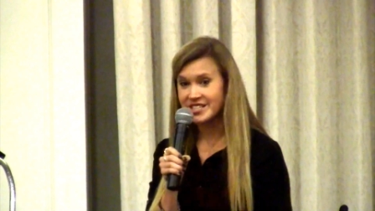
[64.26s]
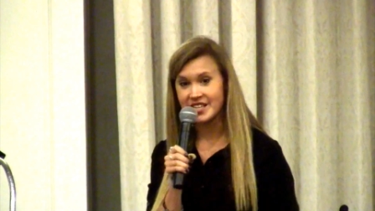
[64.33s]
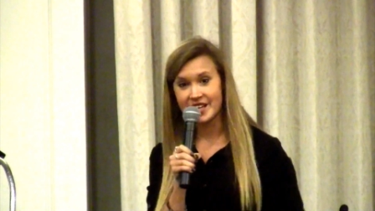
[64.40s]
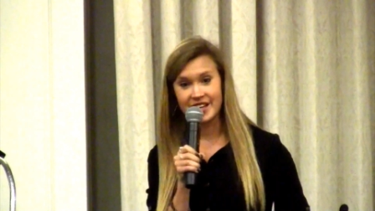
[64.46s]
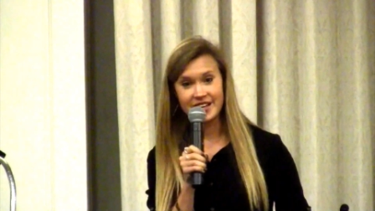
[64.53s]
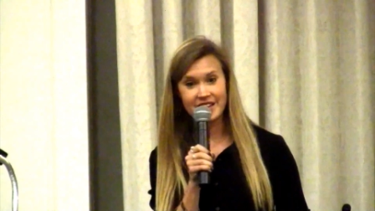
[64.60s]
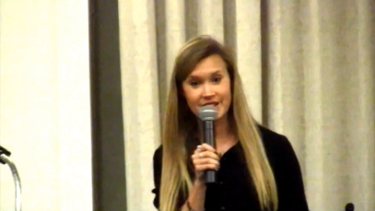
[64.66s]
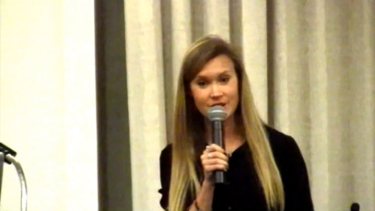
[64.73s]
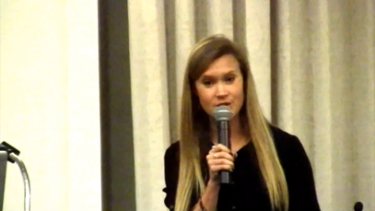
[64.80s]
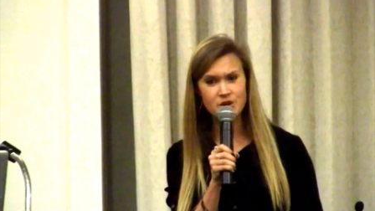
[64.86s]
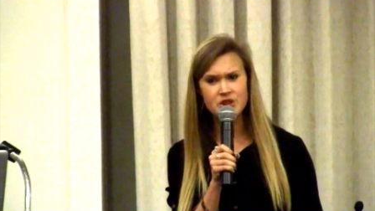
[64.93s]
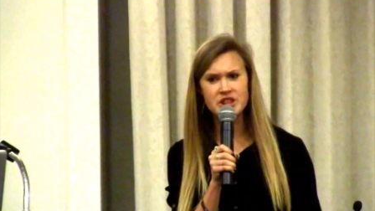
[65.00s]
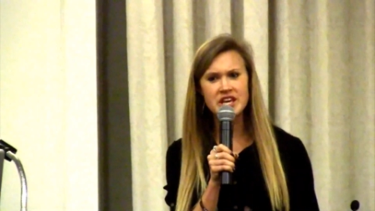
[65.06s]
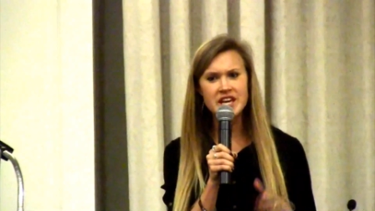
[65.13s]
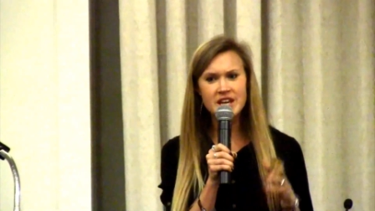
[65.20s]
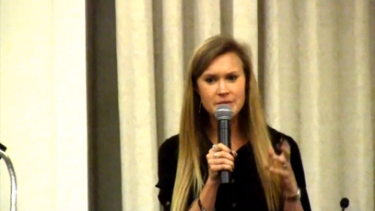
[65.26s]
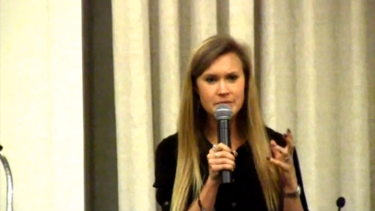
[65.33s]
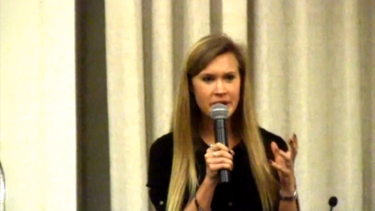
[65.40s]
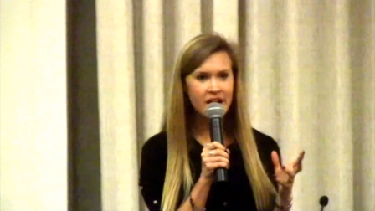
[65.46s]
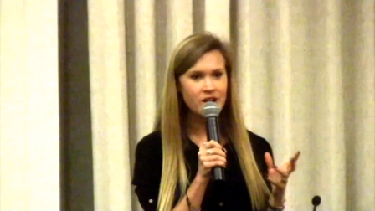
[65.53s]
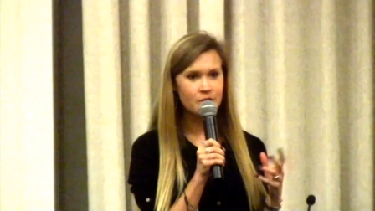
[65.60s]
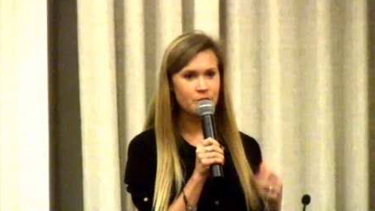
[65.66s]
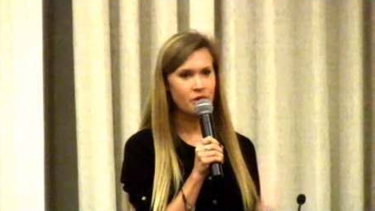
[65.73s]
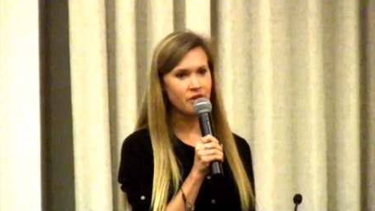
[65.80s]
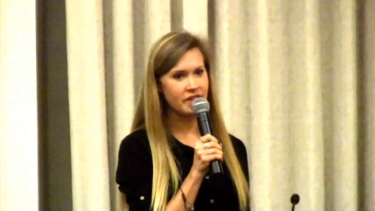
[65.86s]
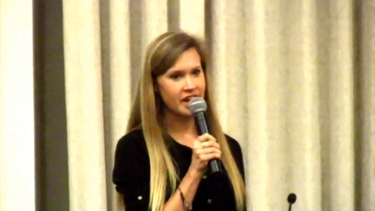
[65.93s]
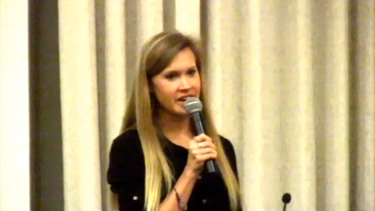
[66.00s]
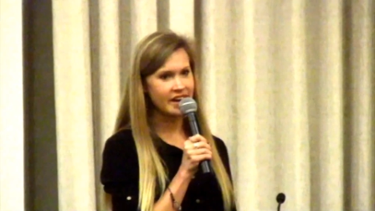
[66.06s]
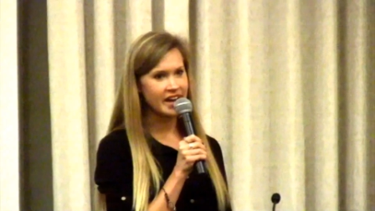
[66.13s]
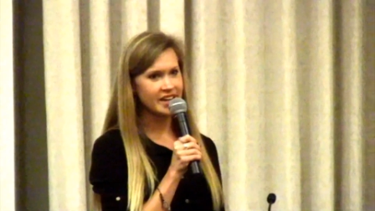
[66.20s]
sick to think back upon
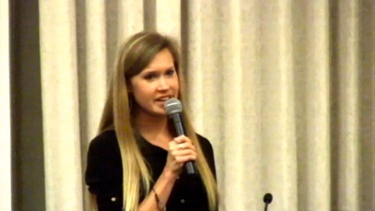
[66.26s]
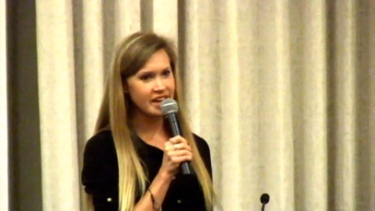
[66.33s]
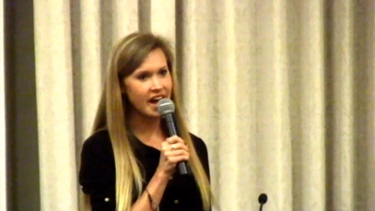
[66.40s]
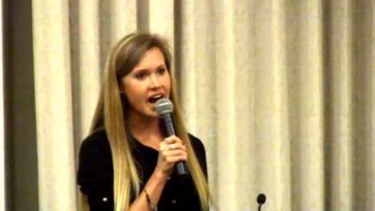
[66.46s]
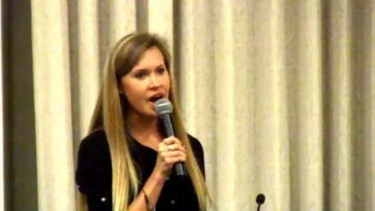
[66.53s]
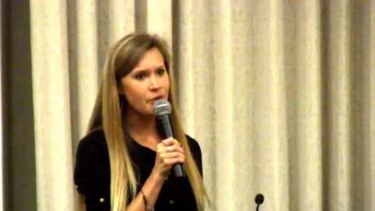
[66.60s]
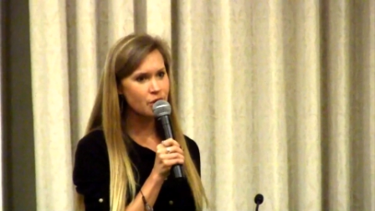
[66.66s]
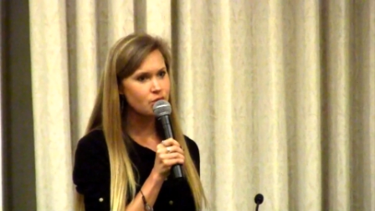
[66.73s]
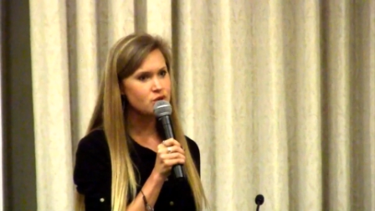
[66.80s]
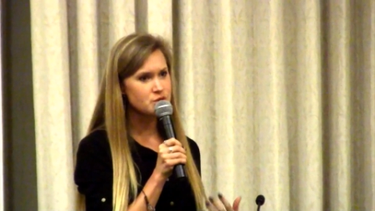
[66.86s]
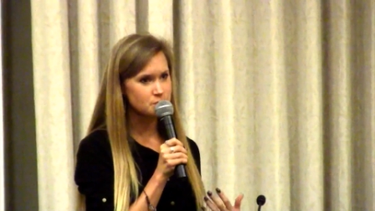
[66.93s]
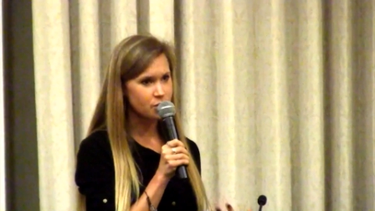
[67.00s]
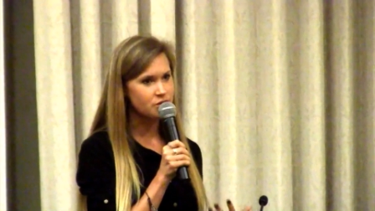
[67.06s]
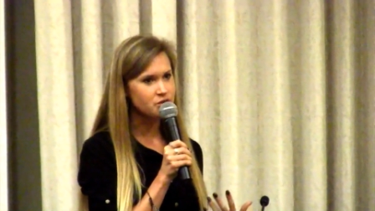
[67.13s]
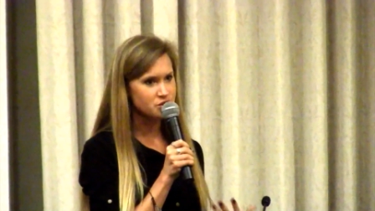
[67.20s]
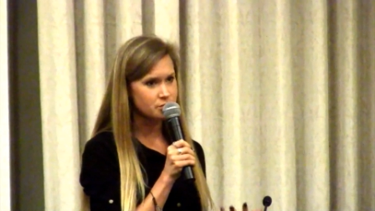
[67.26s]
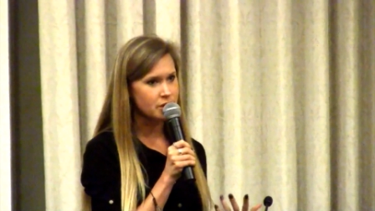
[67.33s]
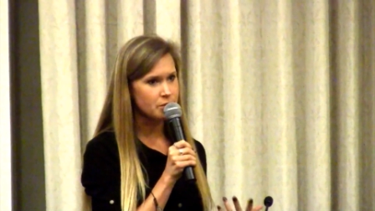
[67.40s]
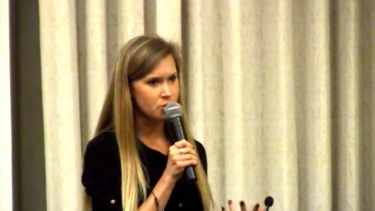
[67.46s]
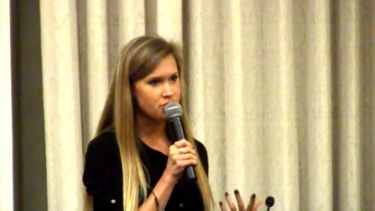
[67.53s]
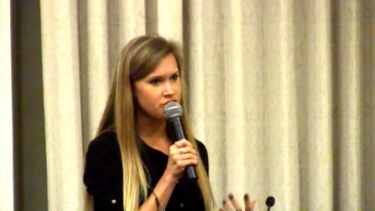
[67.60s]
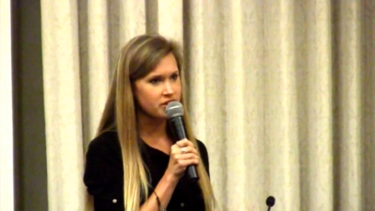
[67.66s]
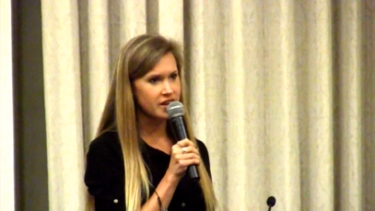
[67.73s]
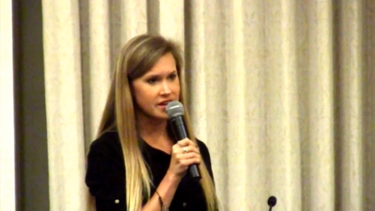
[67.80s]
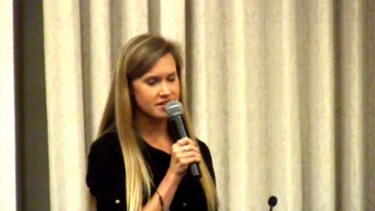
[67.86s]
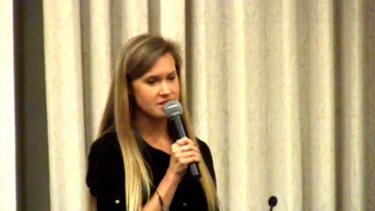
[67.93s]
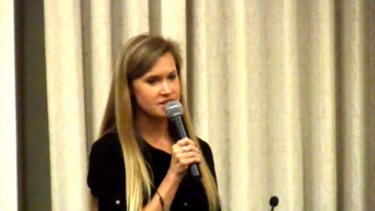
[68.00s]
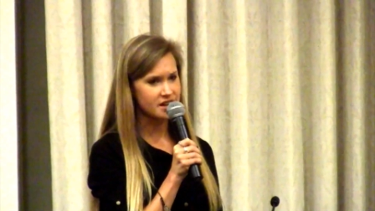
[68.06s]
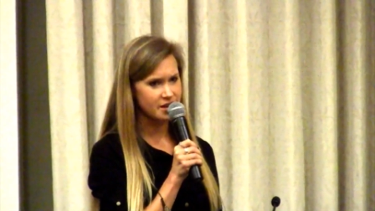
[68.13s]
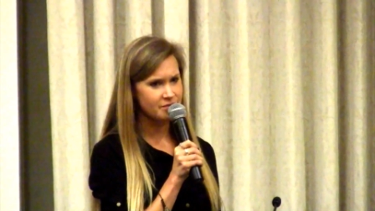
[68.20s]
that night, how I responded to my boyfriend at
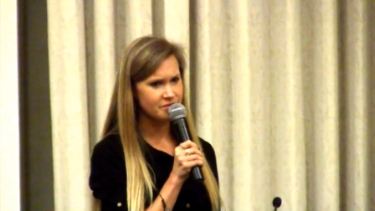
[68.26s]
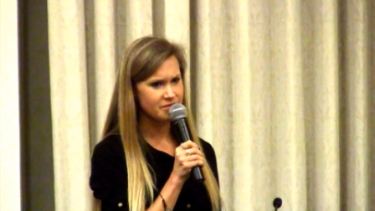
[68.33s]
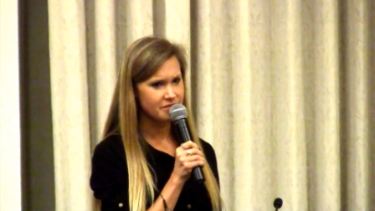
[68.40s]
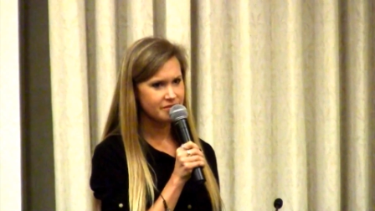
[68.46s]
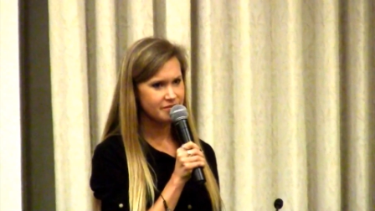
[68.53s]
the time.